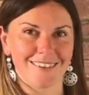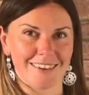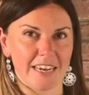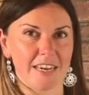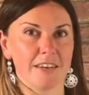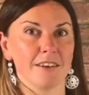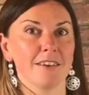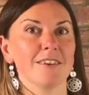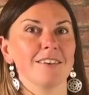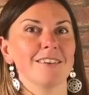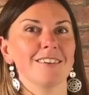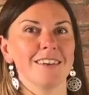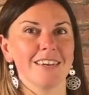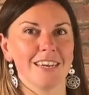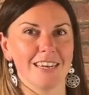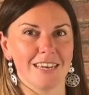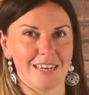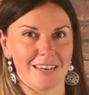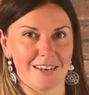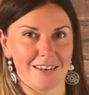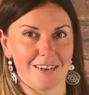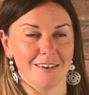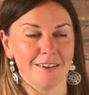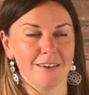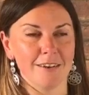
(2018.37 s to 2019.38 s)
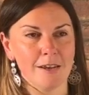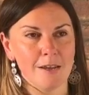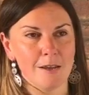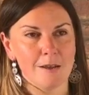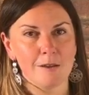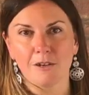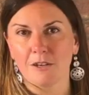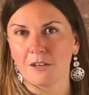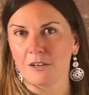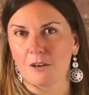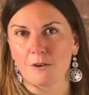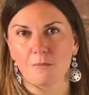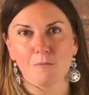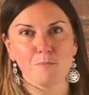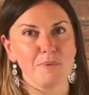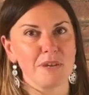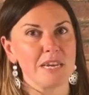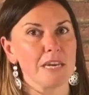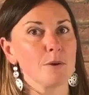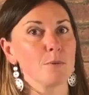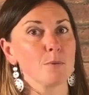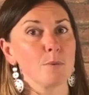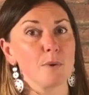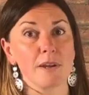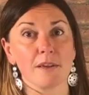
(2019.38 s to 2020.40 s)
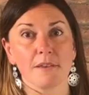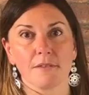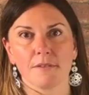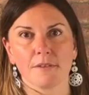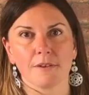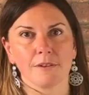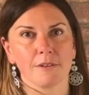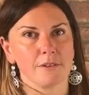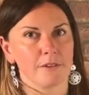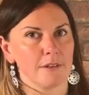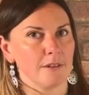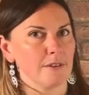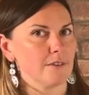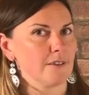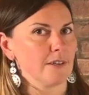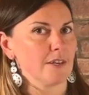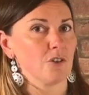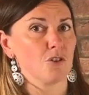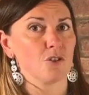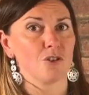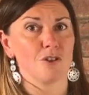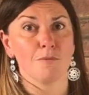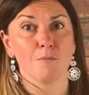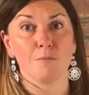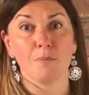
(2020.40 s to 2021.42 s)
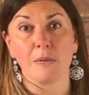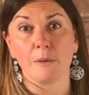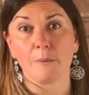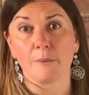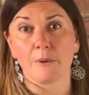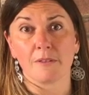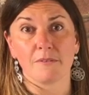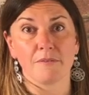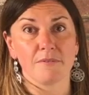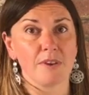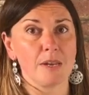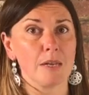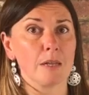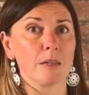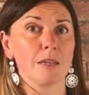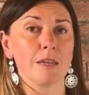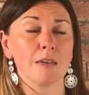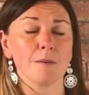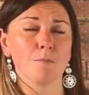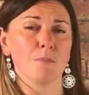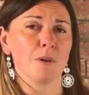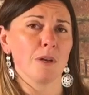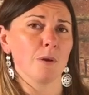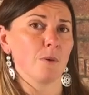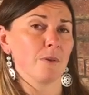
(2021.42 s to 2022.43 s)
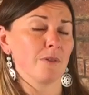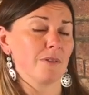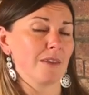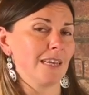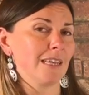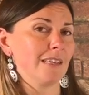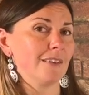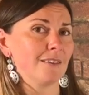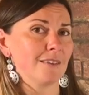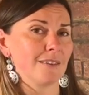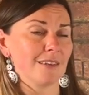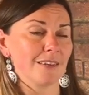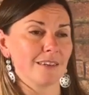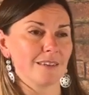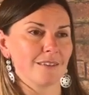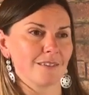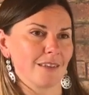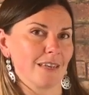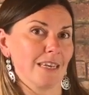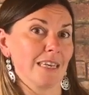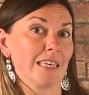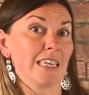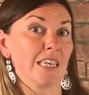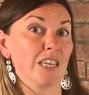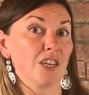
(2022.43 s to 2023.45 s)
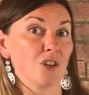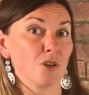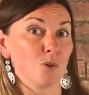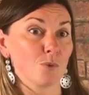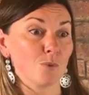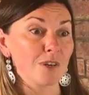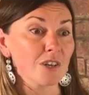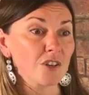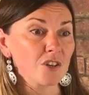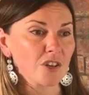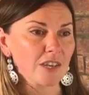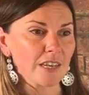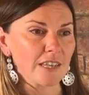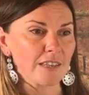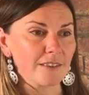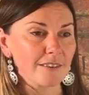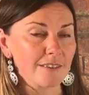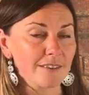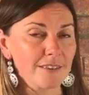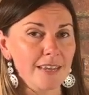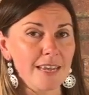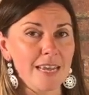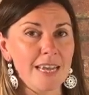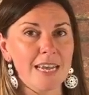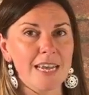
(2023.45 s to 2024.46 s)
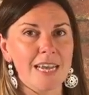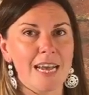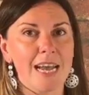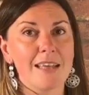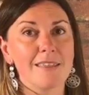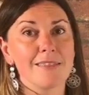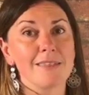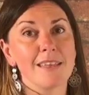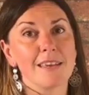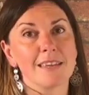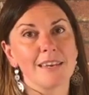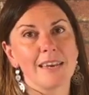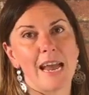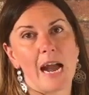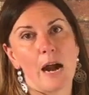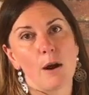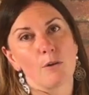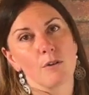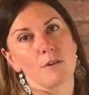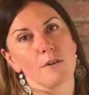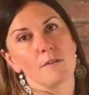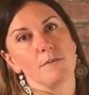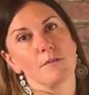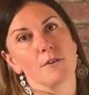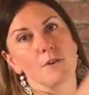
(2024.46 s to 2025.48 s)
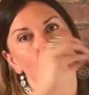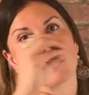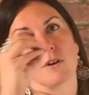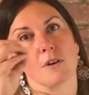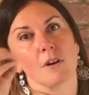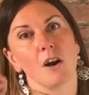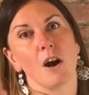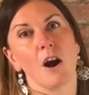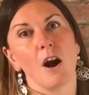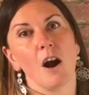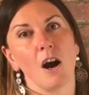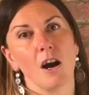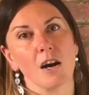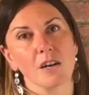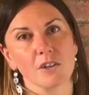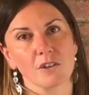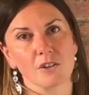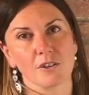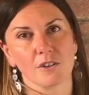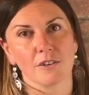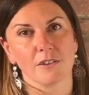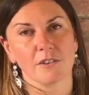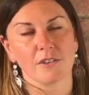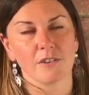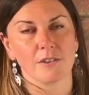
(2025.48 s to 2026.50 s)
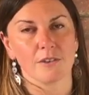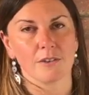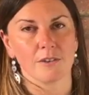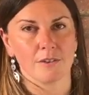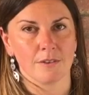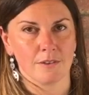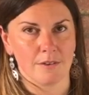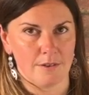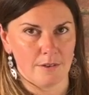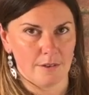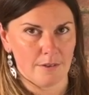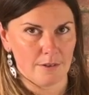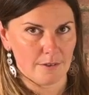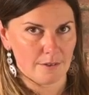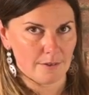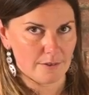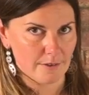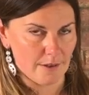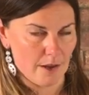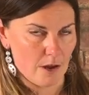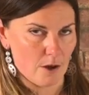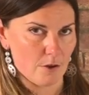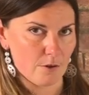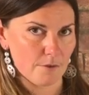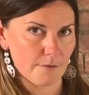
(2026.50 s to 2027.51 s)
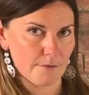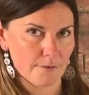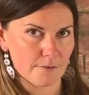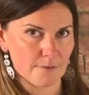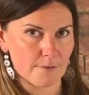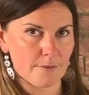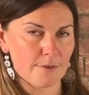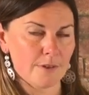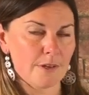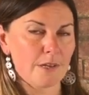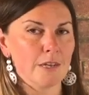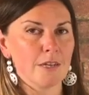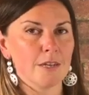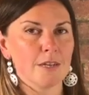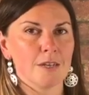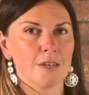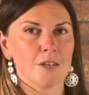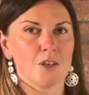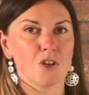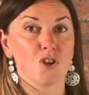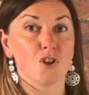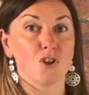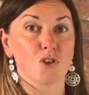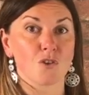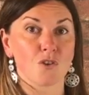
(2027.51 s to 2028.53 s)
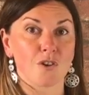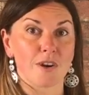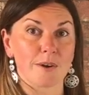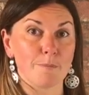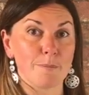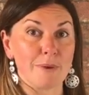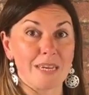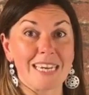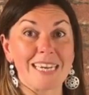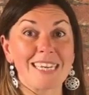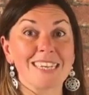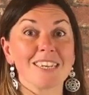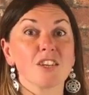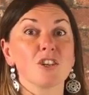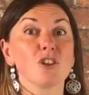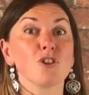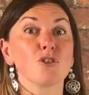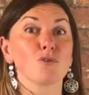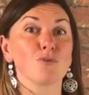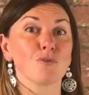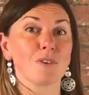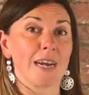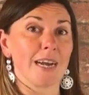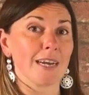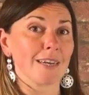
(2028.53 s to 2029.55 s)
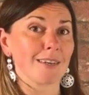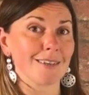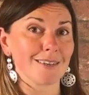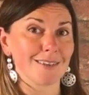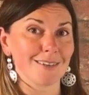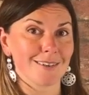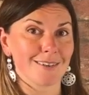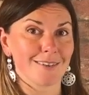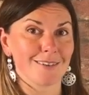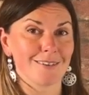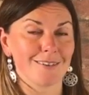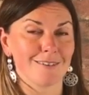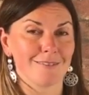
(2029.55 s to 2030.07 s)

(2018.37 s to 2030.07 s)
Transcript: in, in, you know, be with sensation, be with feeling, be with instincts and intuitions, and then out of your conscious self, dire- begin to direct